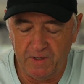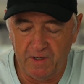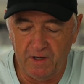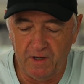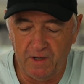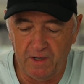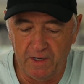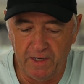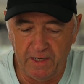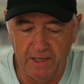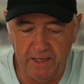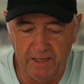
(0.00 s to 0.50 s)

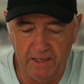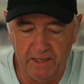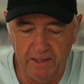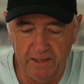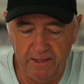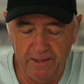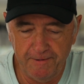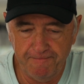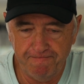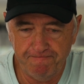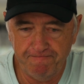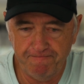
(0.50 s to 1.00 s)

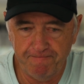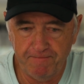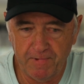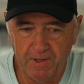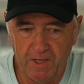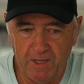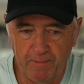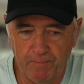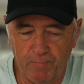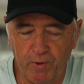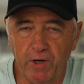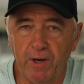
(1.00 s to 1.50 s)
I
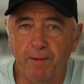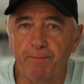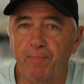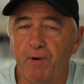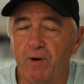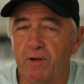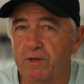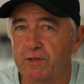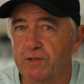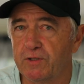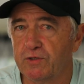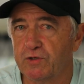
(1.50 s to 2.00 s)
put up
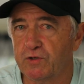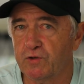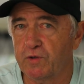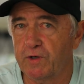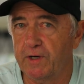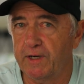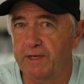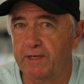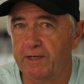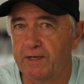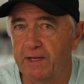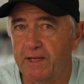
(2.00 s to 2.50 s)
on
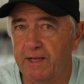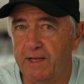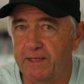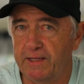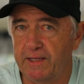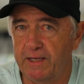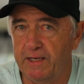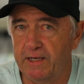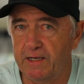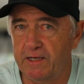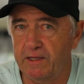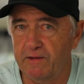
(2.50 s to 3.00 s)
screen at
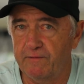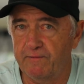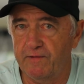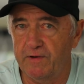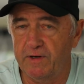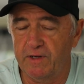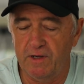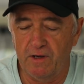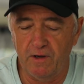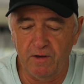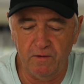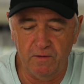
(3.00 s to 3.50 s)
the end of the
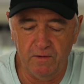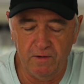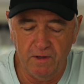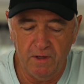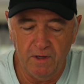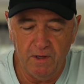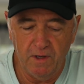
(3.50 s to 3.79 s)
video,